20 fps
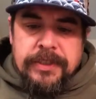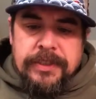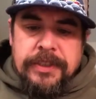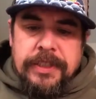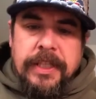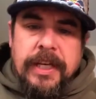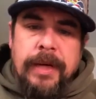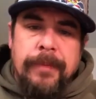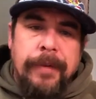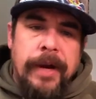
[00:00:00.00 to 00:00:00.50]

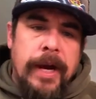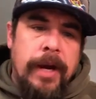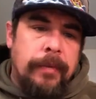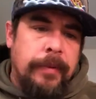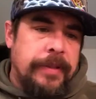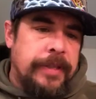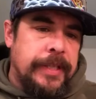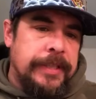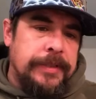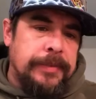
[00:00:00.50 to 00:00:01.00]
to come out
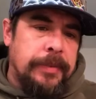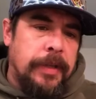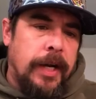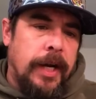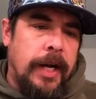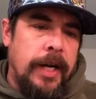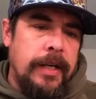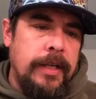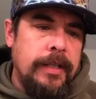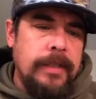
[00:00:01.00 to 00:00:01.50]
with this
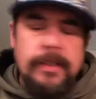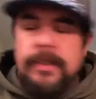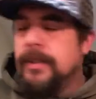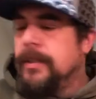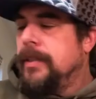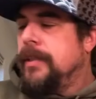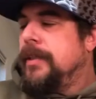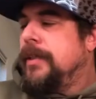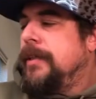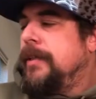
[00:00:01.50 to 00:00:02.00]
rod
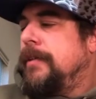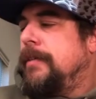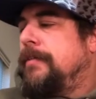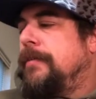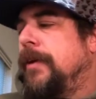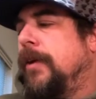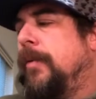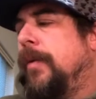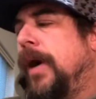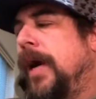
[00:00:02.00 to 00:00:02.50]

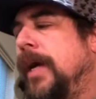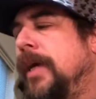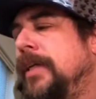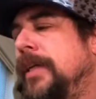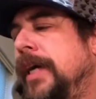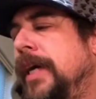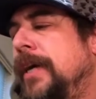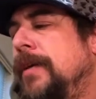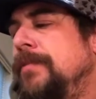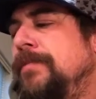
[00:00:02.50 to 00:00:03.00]
for a while
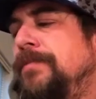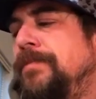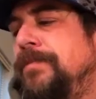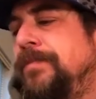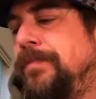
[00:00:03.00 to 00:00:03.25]
now.